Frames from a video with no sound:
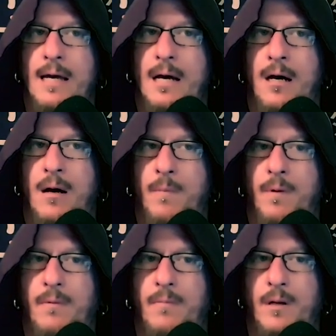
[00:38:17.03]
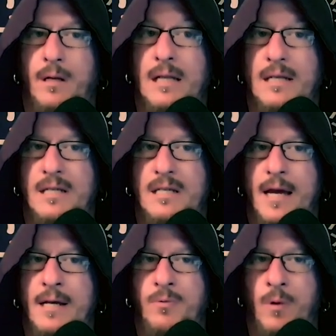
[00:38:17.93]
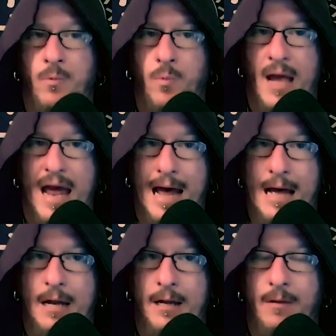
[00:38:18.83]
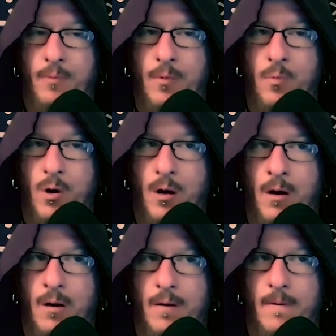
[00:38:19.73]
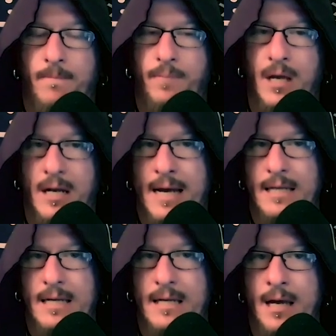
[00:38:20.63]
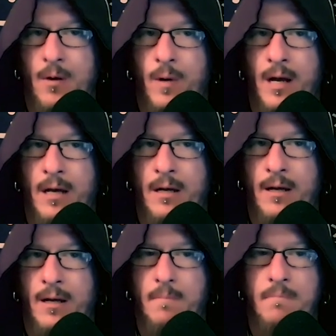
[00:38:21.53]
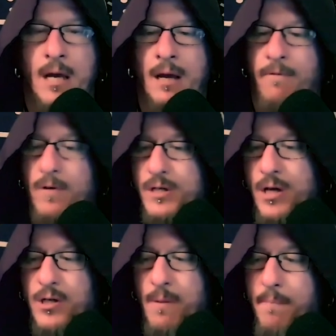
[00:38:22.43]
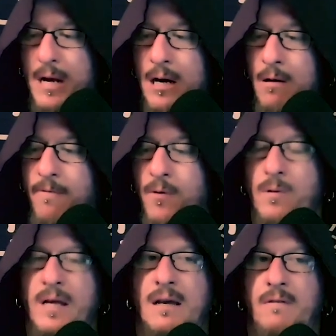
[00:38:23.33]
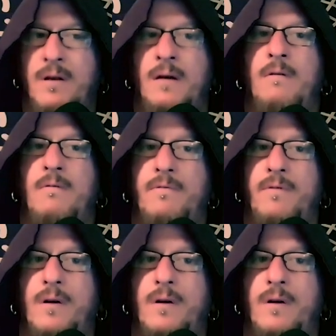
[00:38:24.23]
Um, but but needless to say, is we we had and we were connected in that way, and and it made for such a powerful evening of